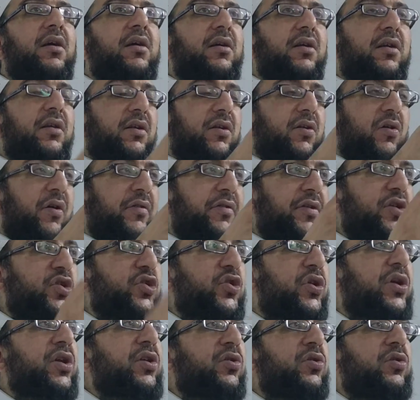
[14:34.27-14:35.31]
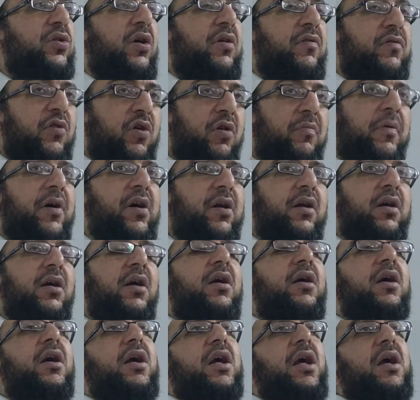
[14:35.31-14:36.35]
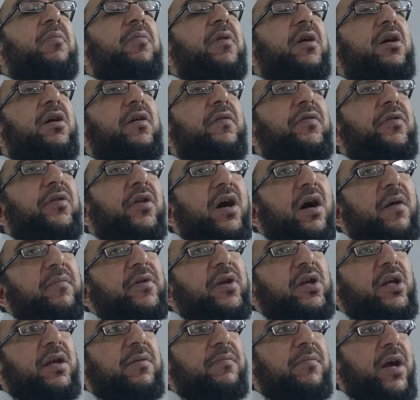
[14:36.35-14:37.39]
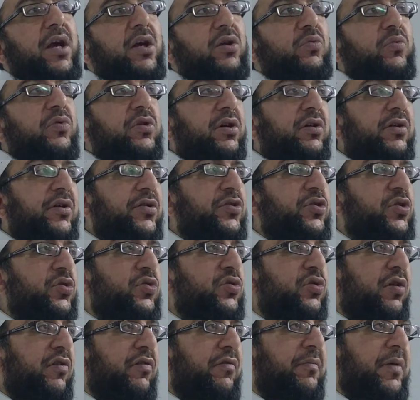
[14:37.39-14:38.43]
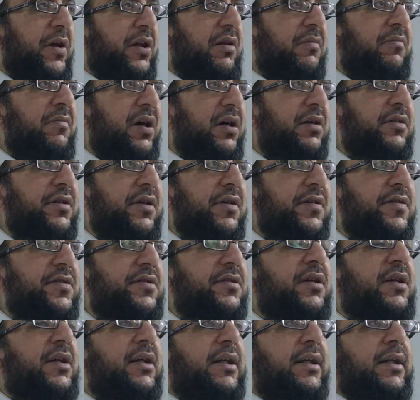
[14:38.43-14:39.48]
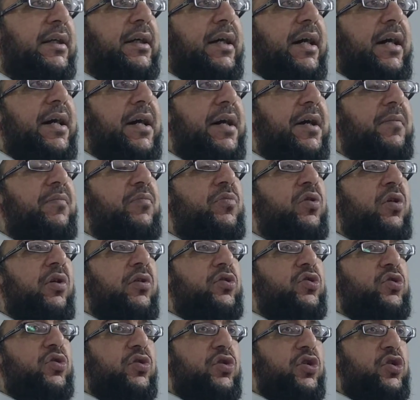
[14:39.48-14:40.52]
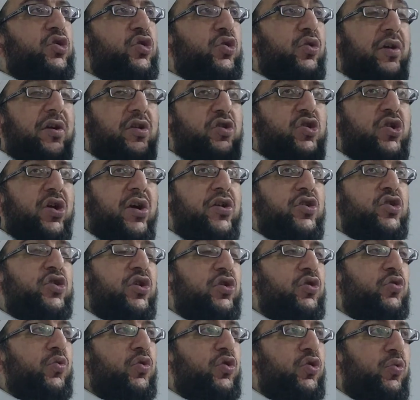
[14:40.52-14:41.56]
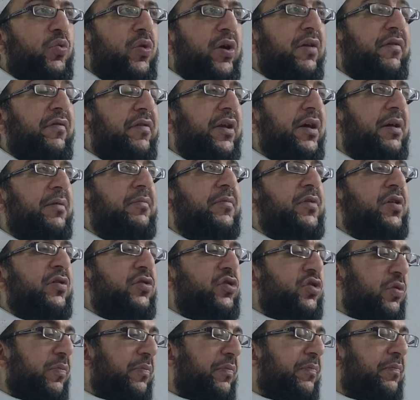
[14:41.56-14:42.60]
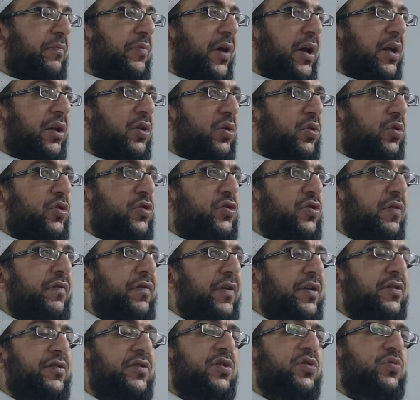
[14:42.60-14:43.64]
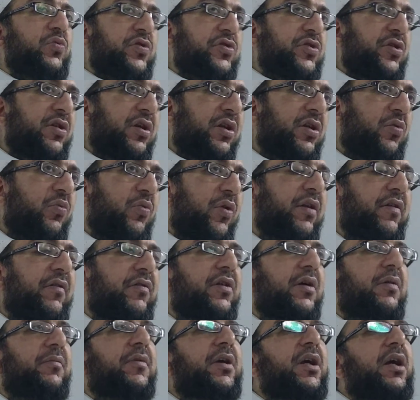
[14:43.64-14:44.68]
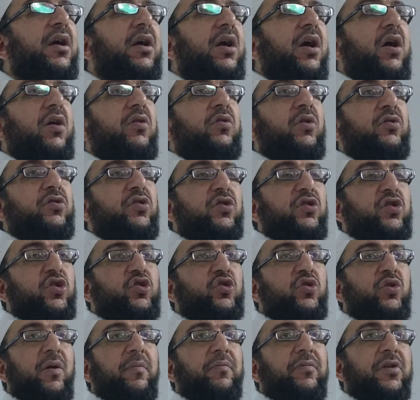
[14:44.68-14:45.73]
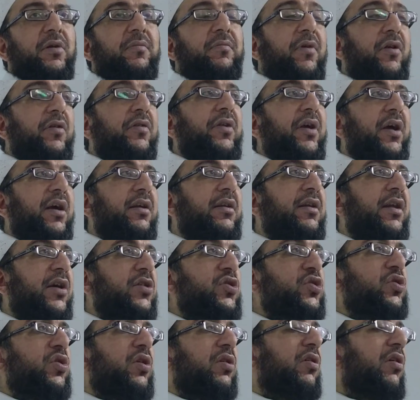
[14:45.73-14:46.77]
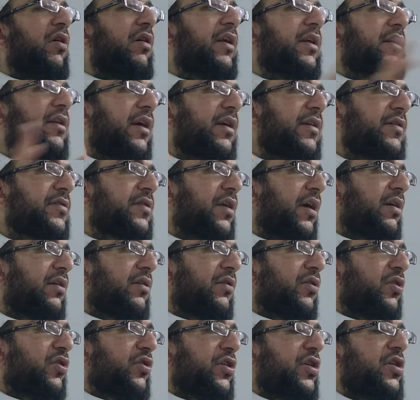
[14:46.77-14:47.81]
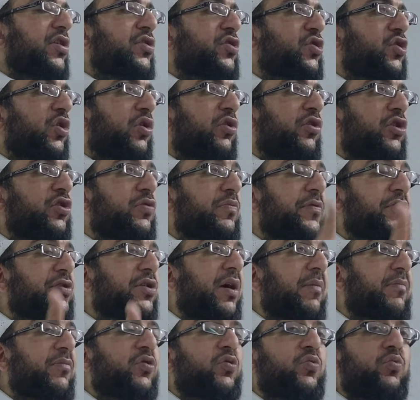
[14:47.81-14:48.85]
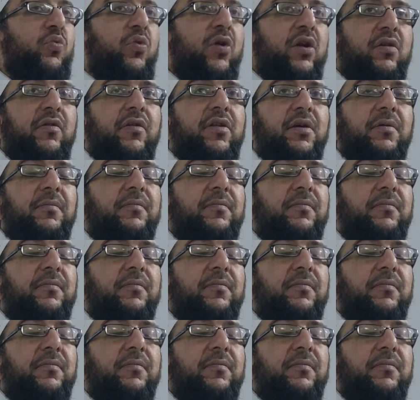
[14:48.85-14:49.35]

on the treaty of Umar ibn Khattab that he made with the Christians of Beit al-Maqdis. Not to destroy churches was one of them. Not to break crucifixes was another one of them. Not to disrupt them on their national holidays, like on Easter or Christmas time, was one of them.